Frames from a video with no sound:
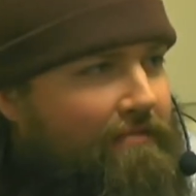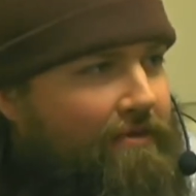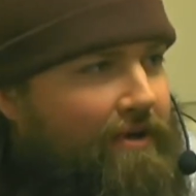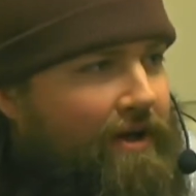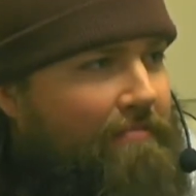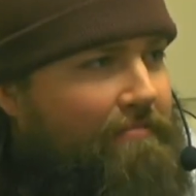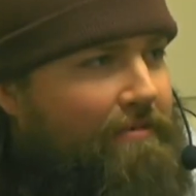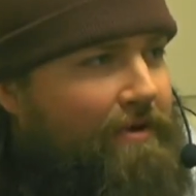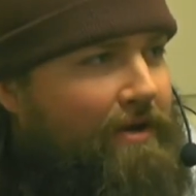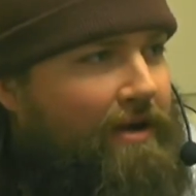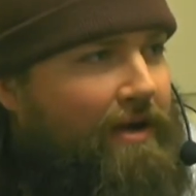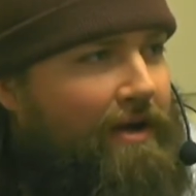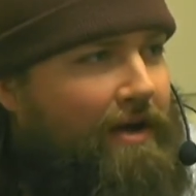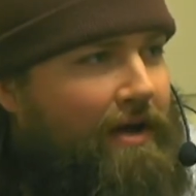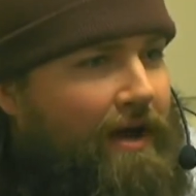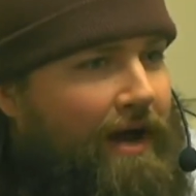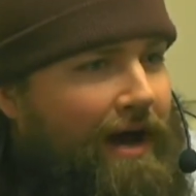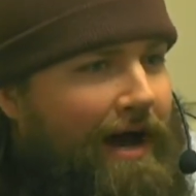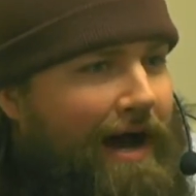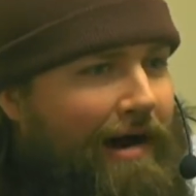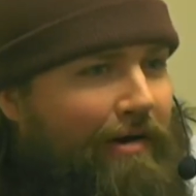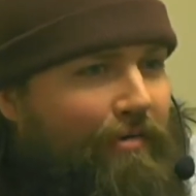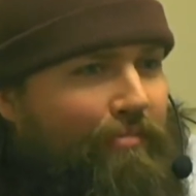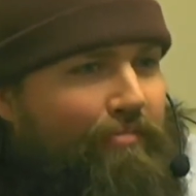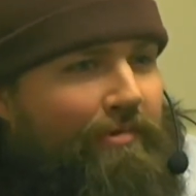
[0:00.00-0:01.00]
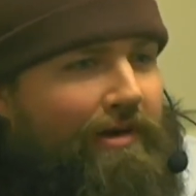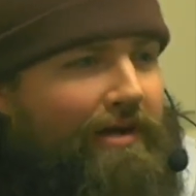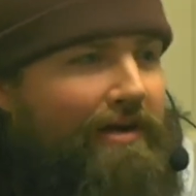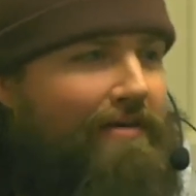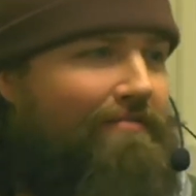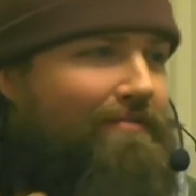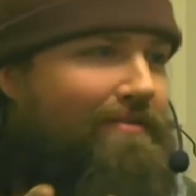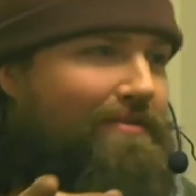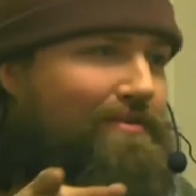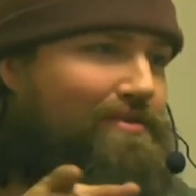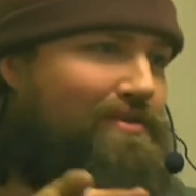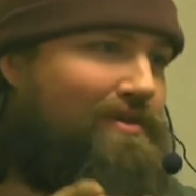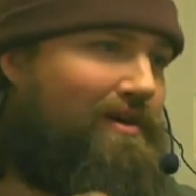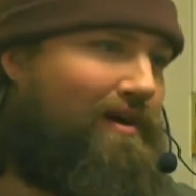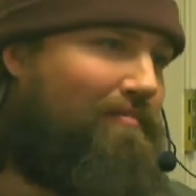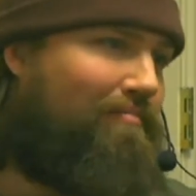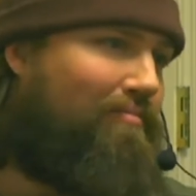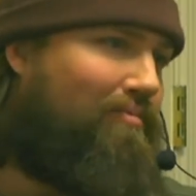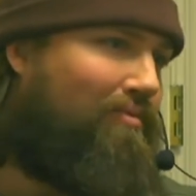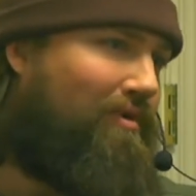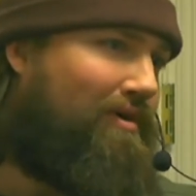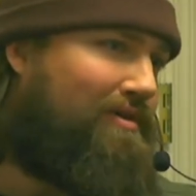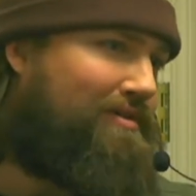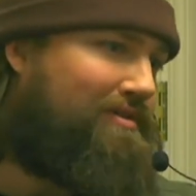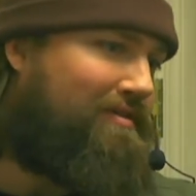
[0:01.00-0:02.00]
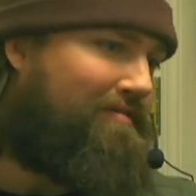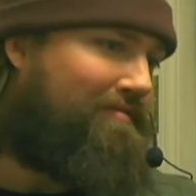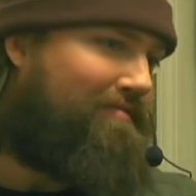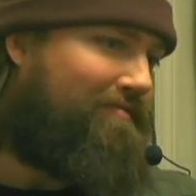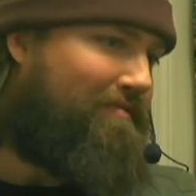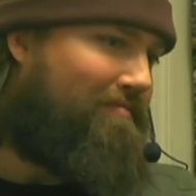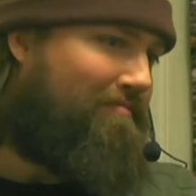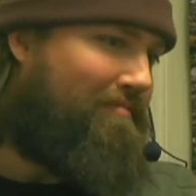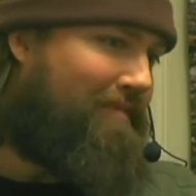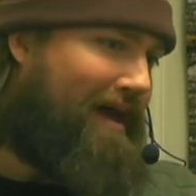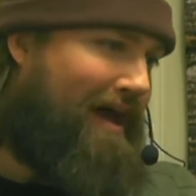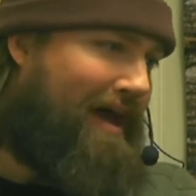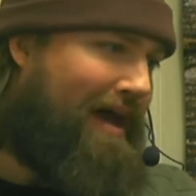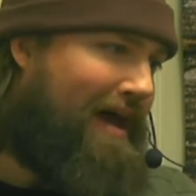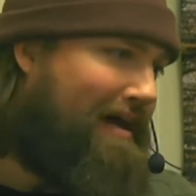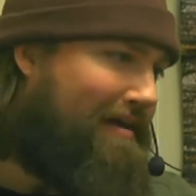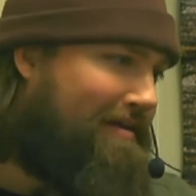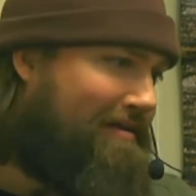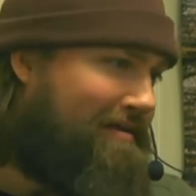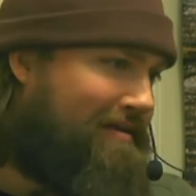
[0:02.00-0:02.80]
I mean, how big of a jump was it from that,